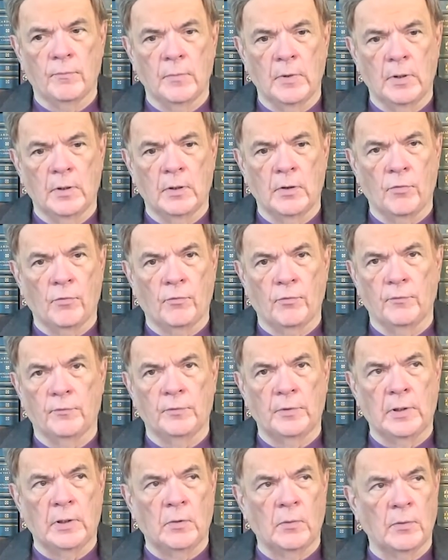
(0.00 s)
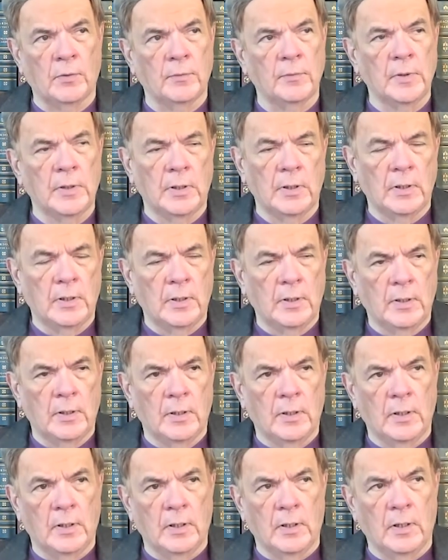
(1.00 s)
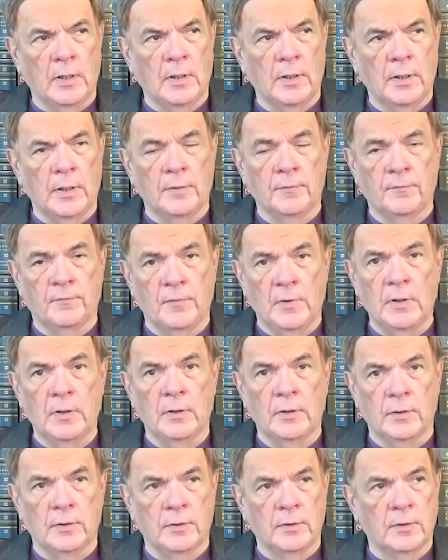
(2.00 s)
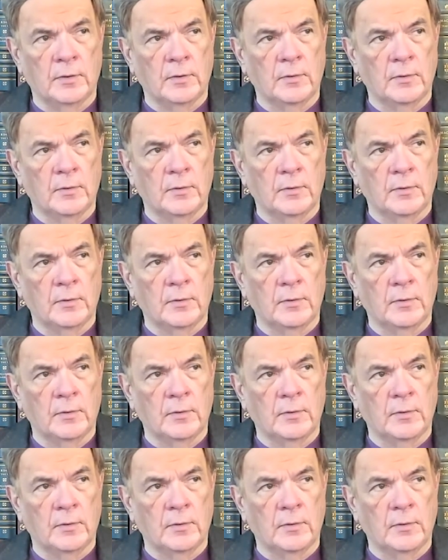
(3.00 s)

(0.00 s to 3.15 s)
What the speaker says: and as the flower, and faded.